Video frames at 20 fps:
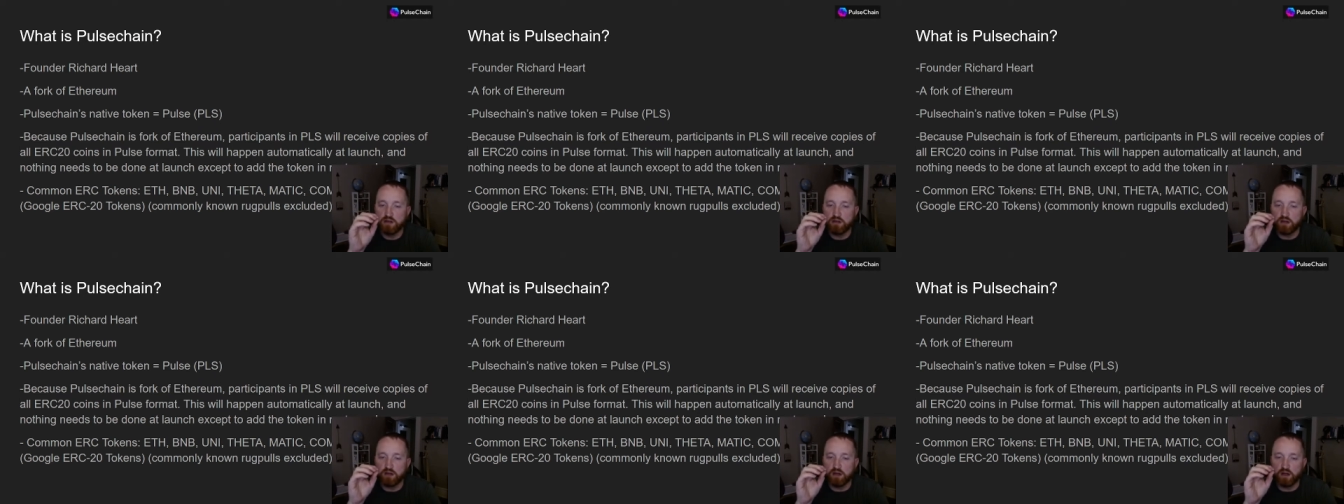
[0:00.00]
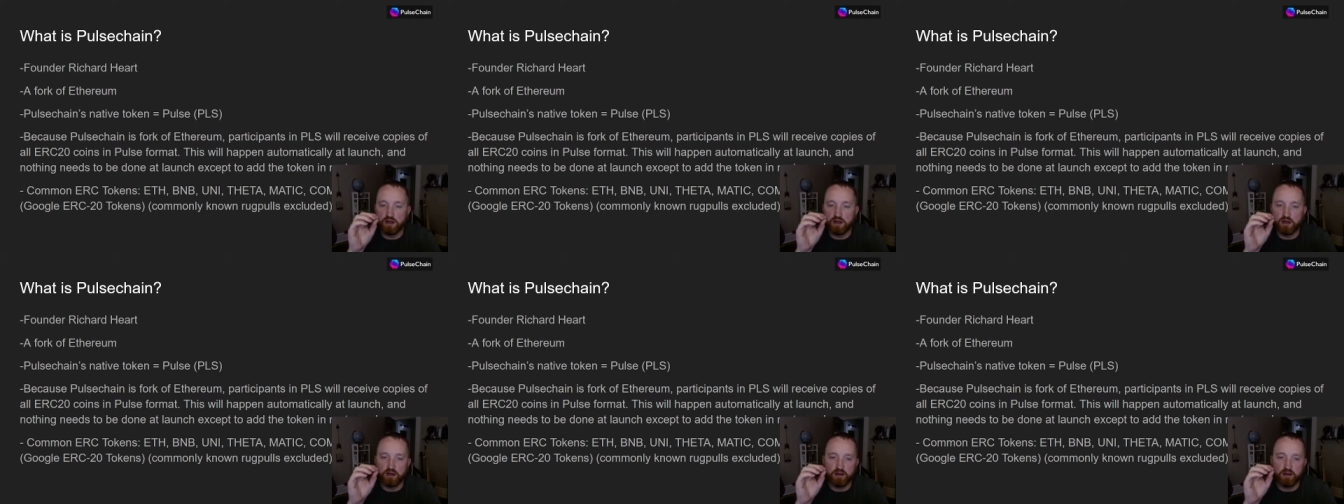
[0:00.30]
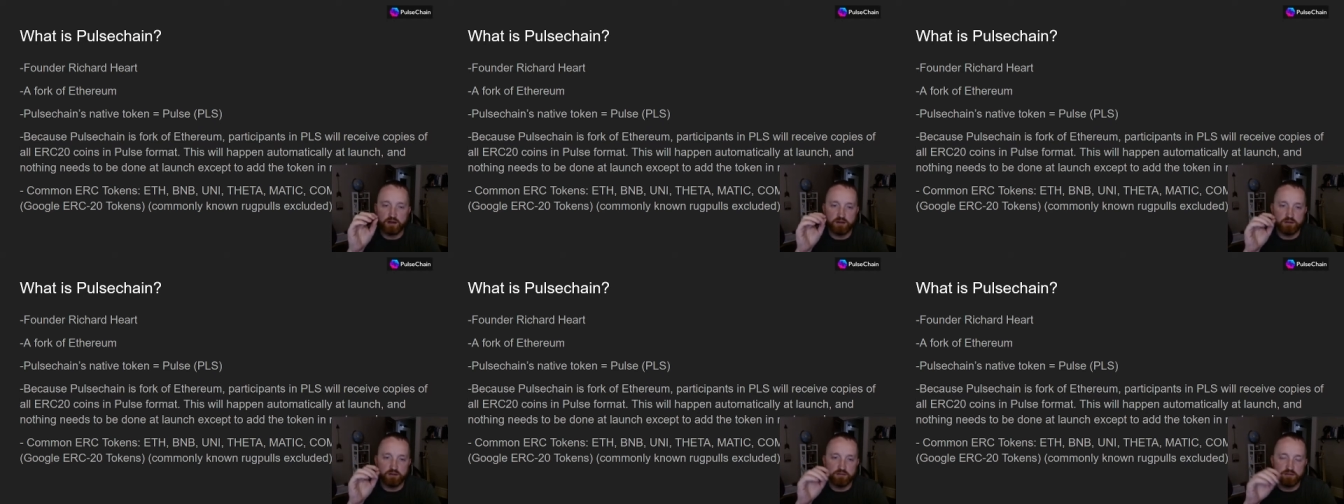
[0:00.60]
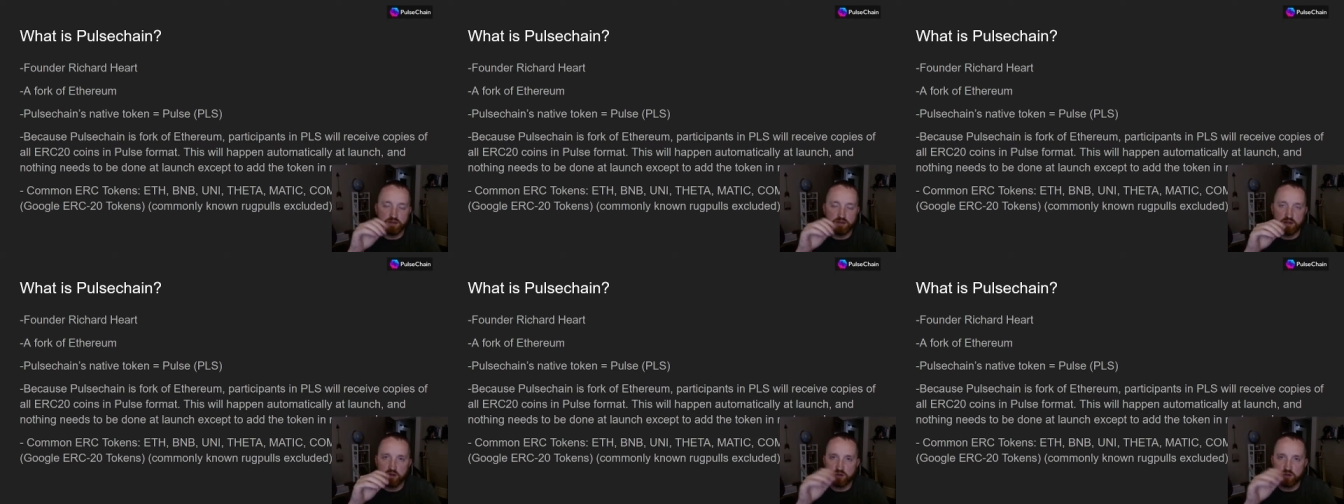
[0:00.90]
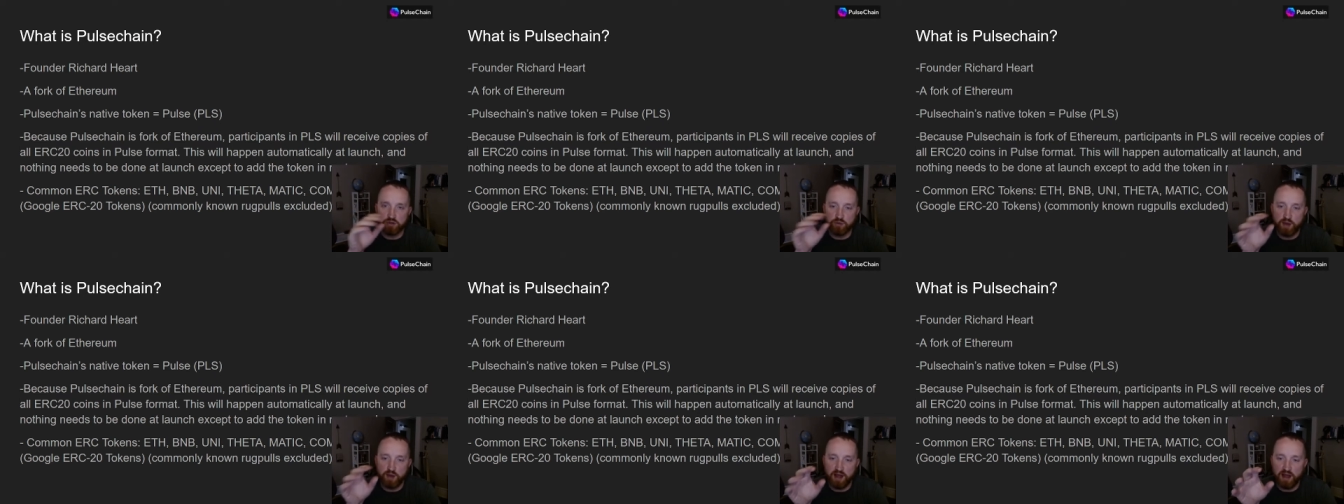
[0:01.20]

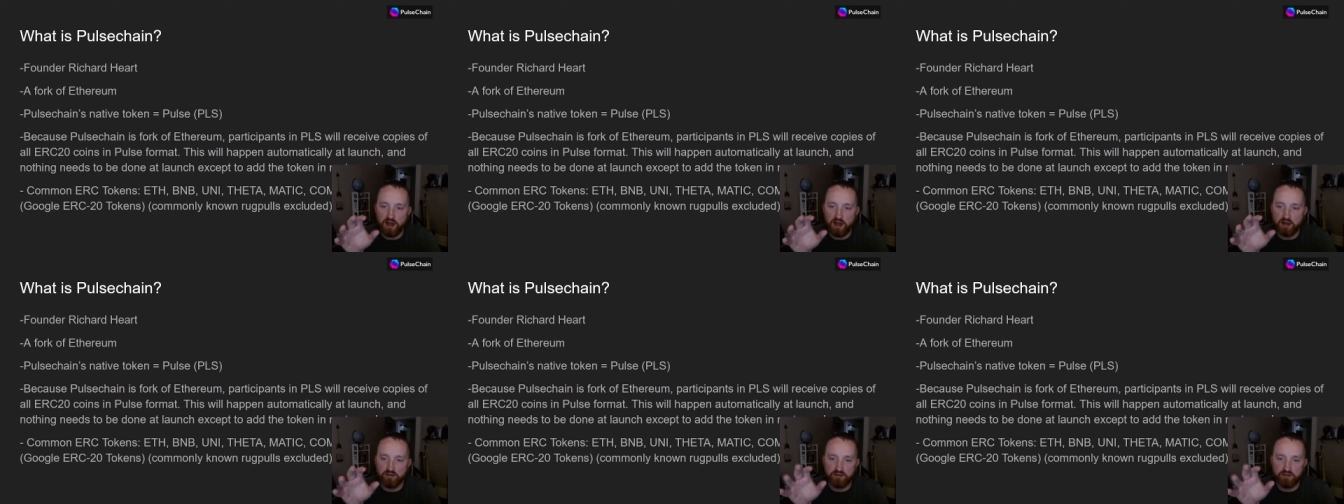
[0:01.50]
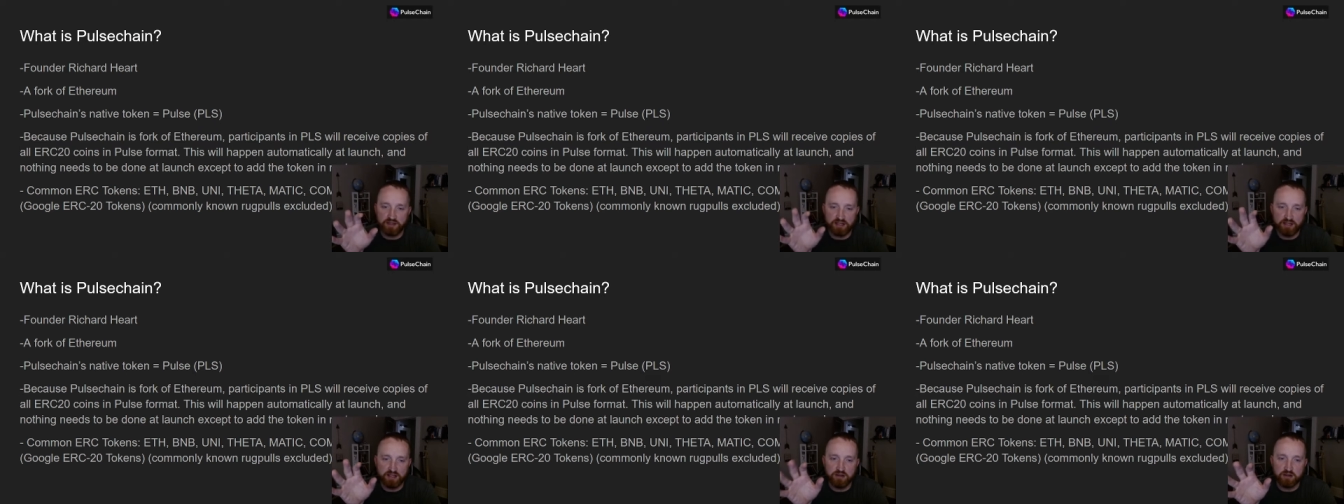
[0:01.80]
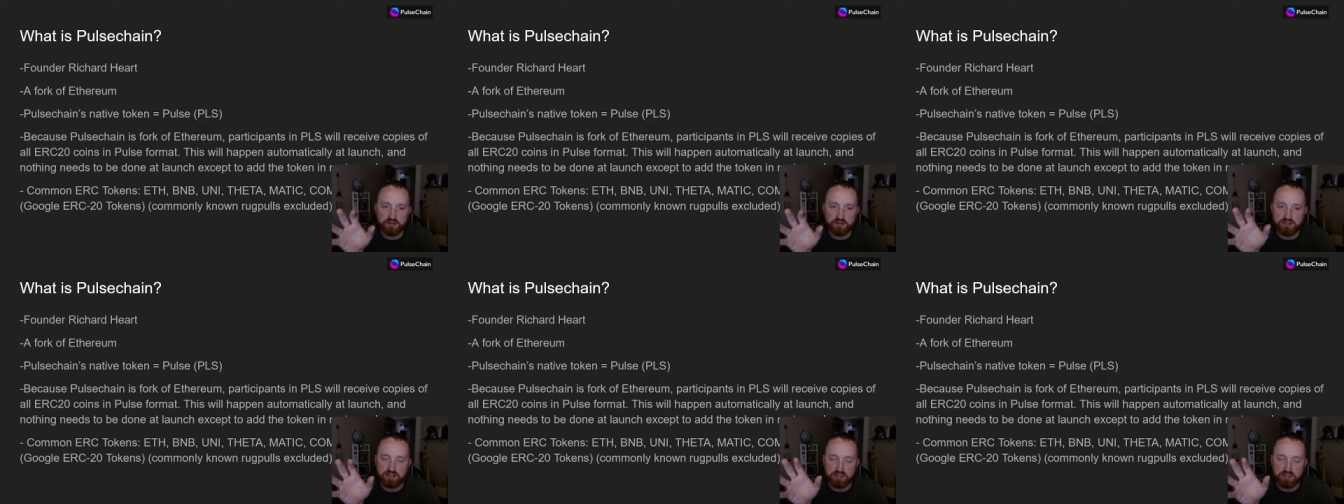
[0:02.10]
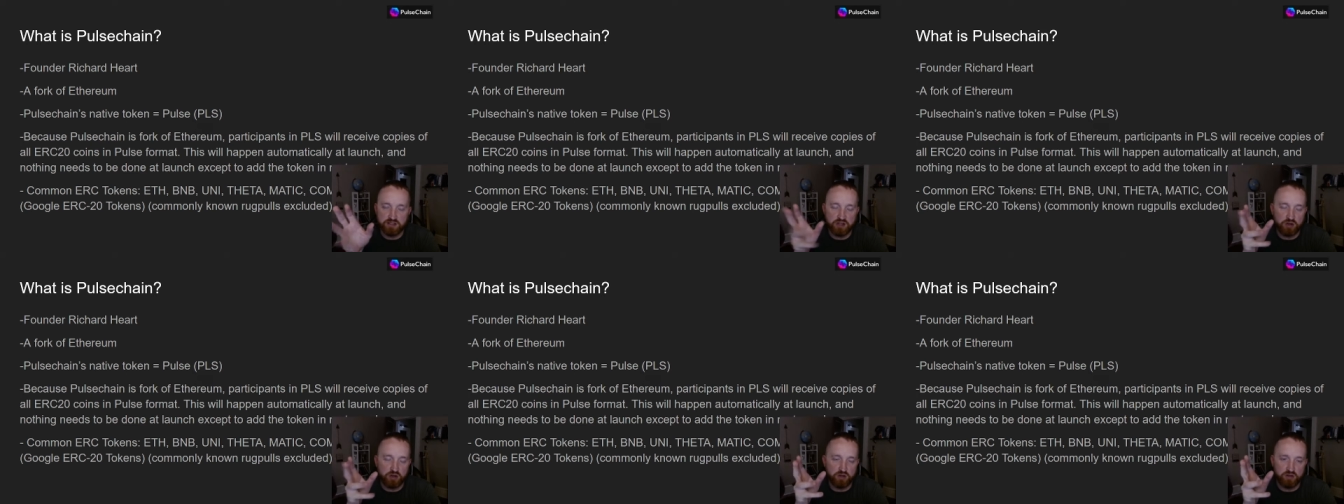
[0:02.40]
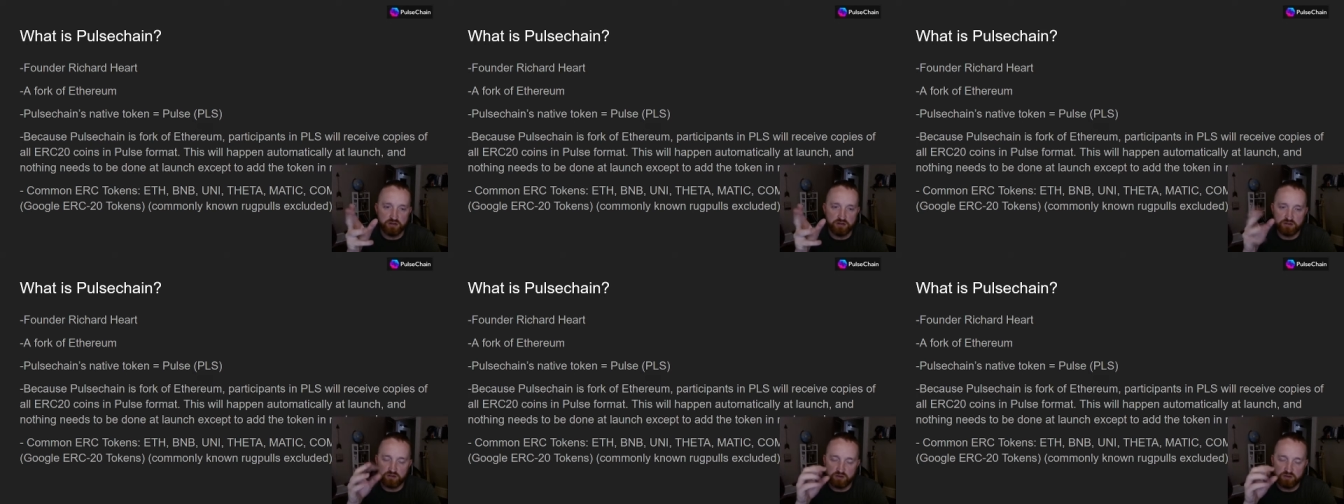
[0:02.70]
you have
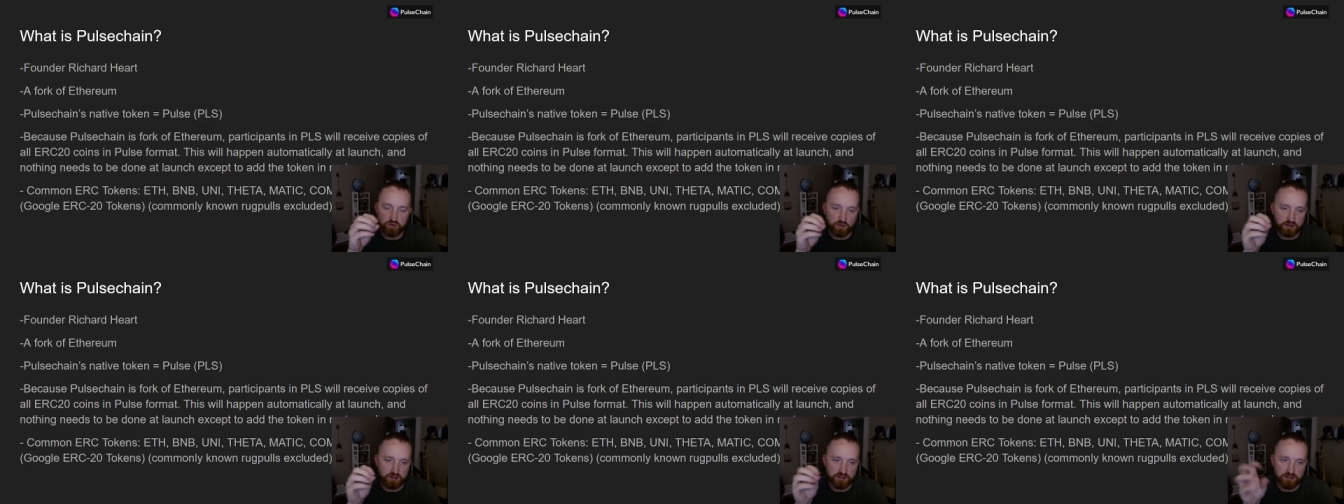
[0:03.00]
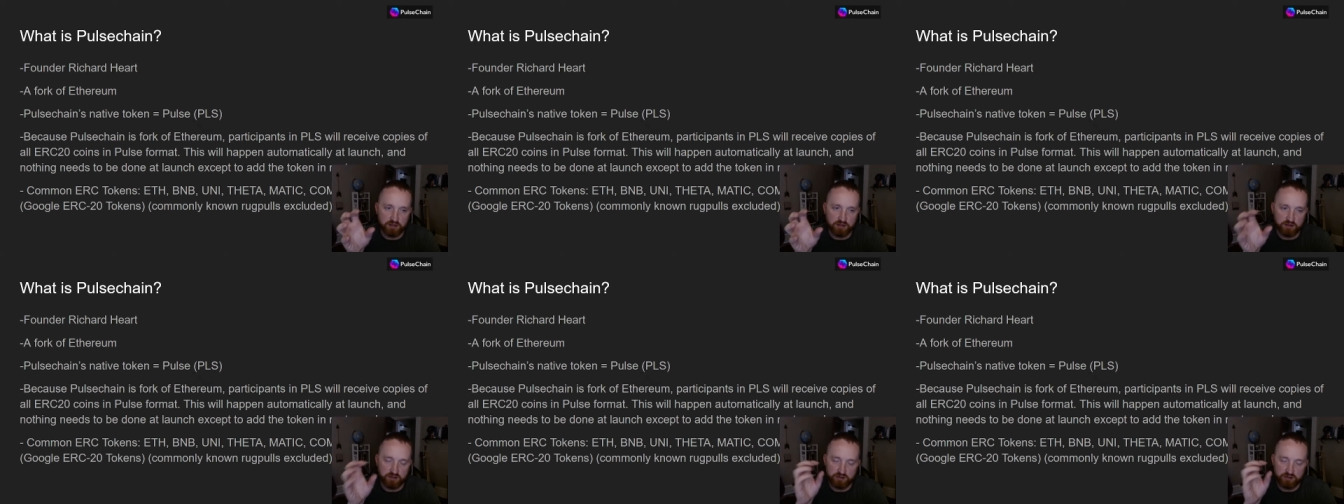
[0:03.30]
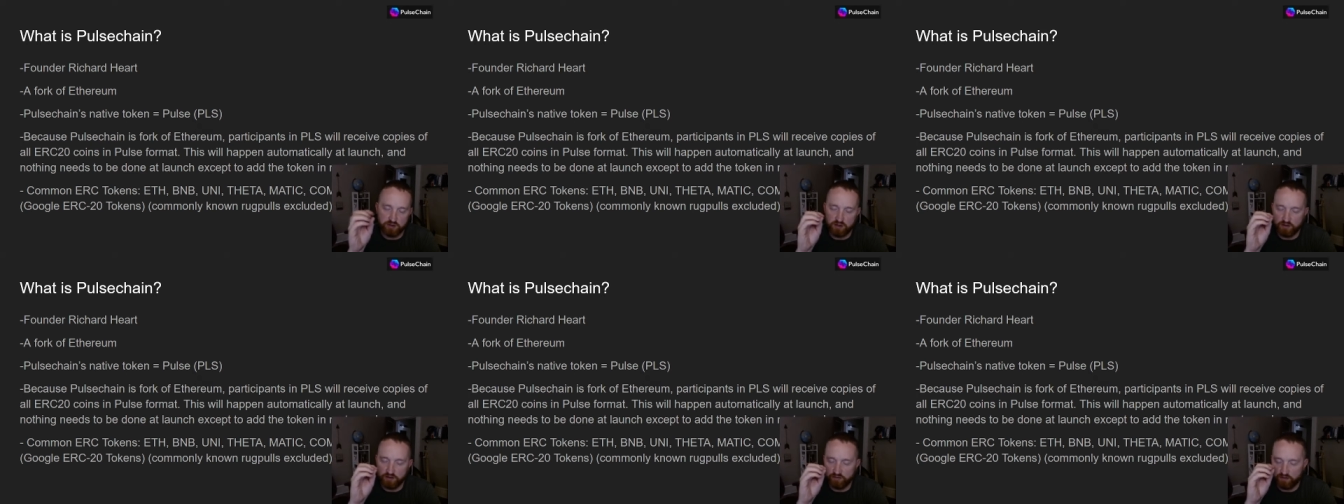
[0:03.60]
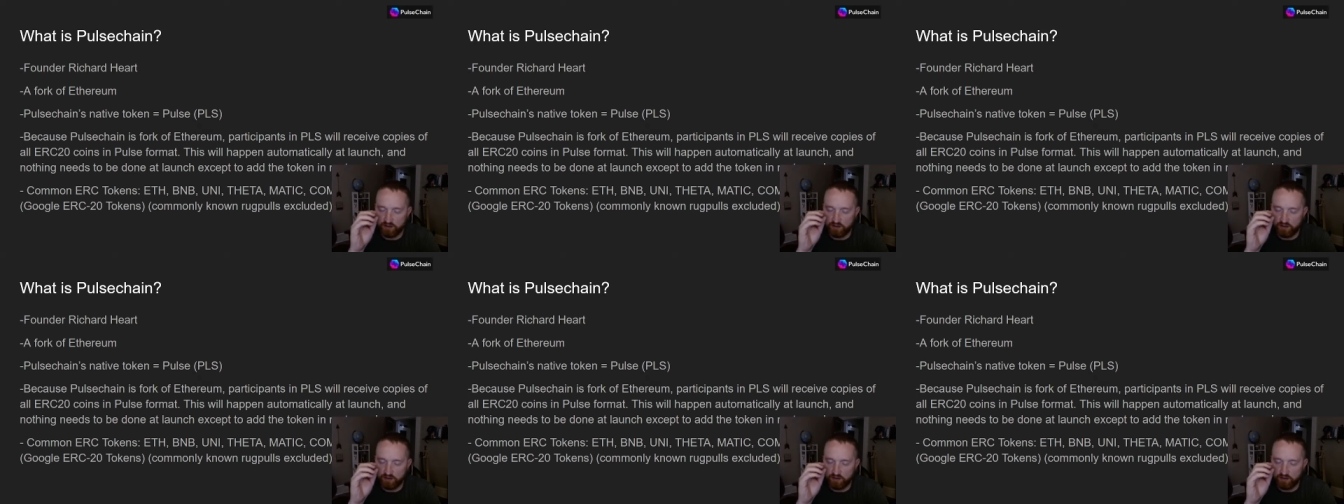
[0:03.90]
ERC20 tokens, you have,